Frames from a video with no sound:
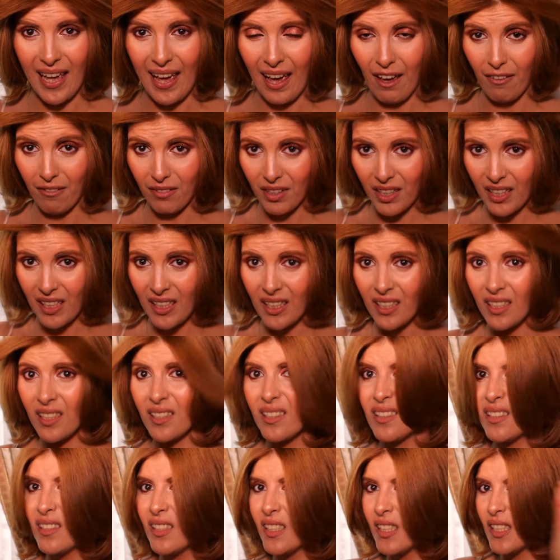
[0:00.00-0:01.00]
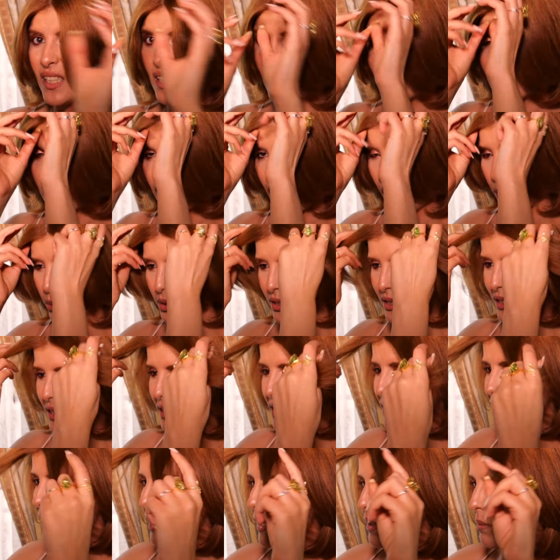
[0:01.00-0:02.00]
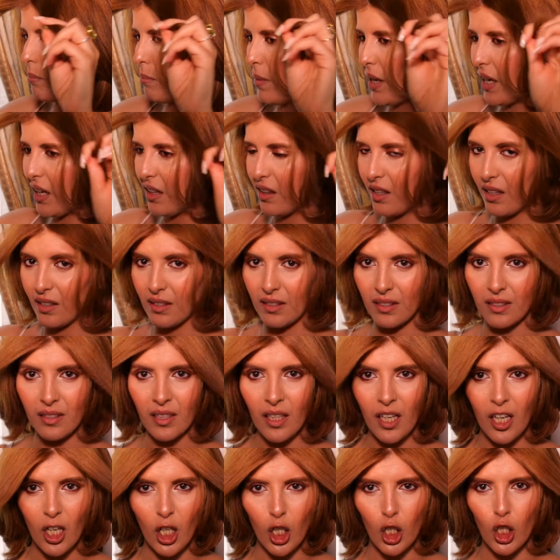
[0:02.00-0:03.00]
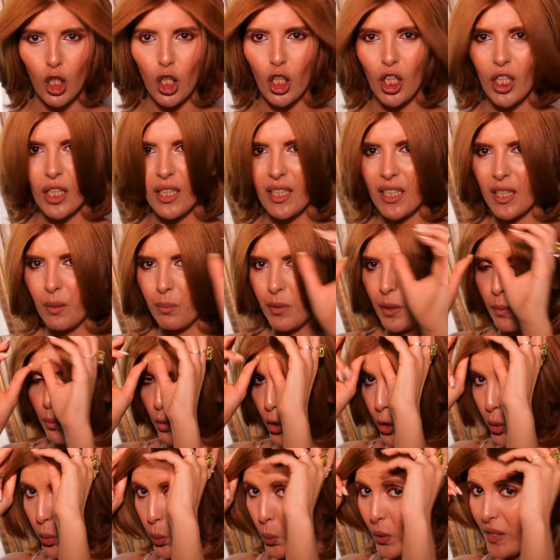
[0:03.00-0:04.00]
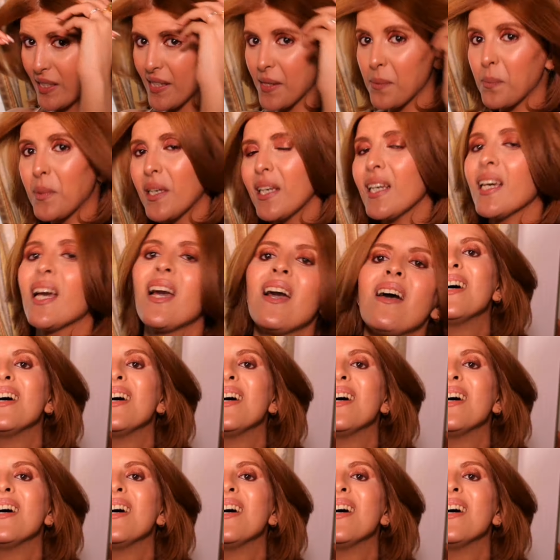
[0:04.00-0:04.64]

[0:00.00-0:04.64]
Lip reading: heavy, so I would need to like make this look a little bit more wispy.